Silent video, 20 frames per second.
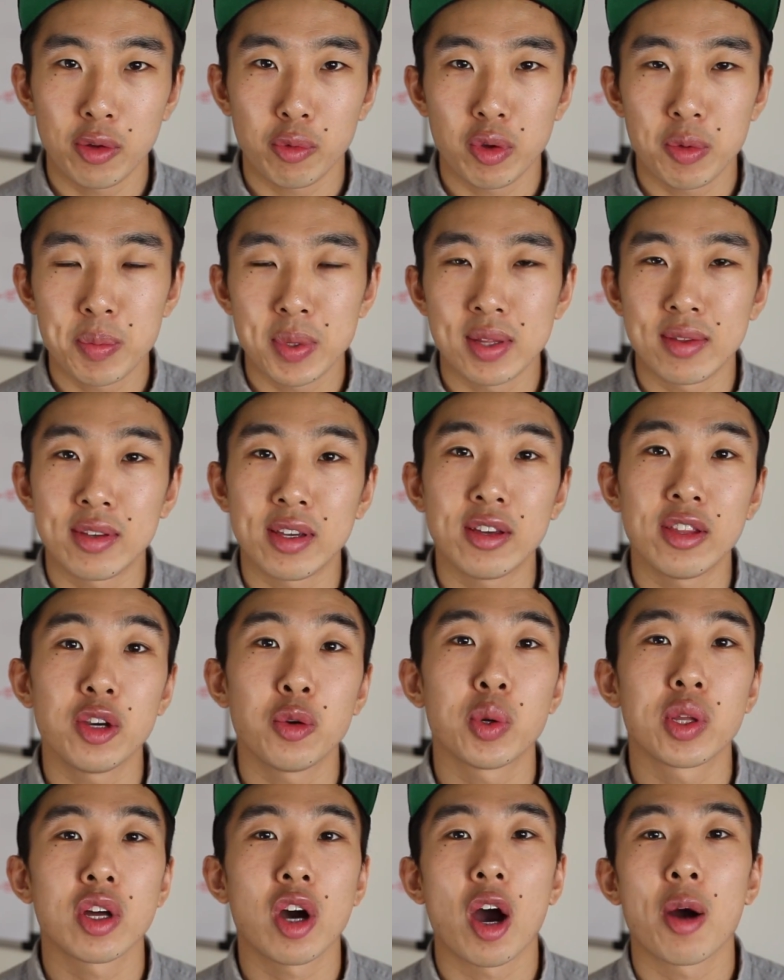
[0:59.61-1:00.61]
We've been dealing
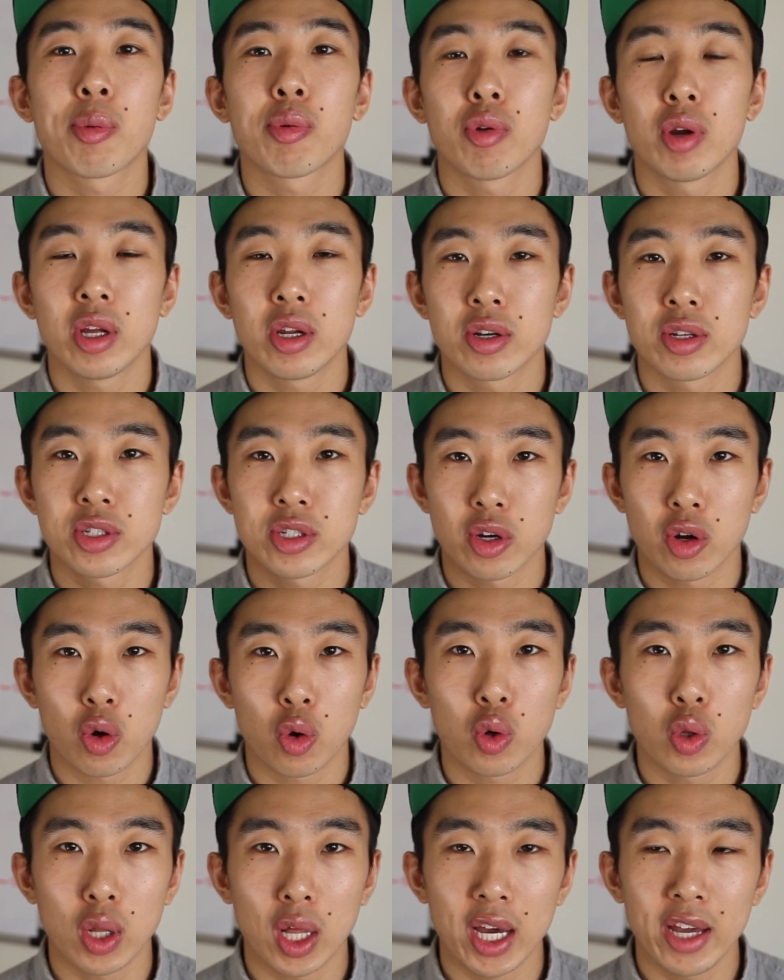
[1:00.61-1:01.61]
with operators our
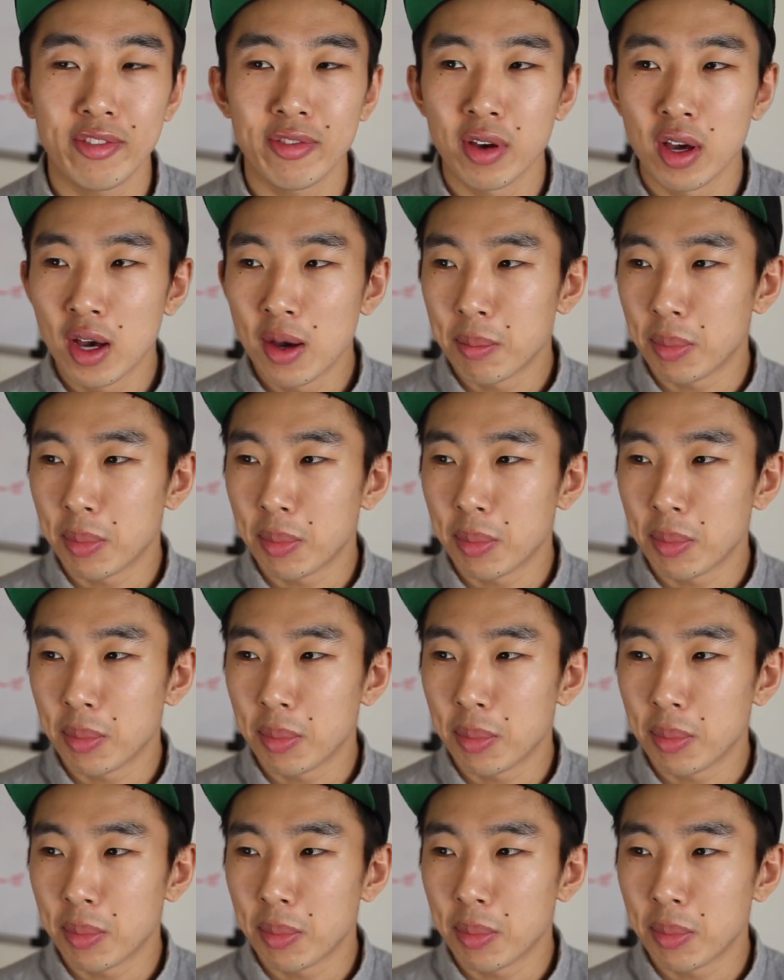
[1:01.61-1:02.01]
whole life,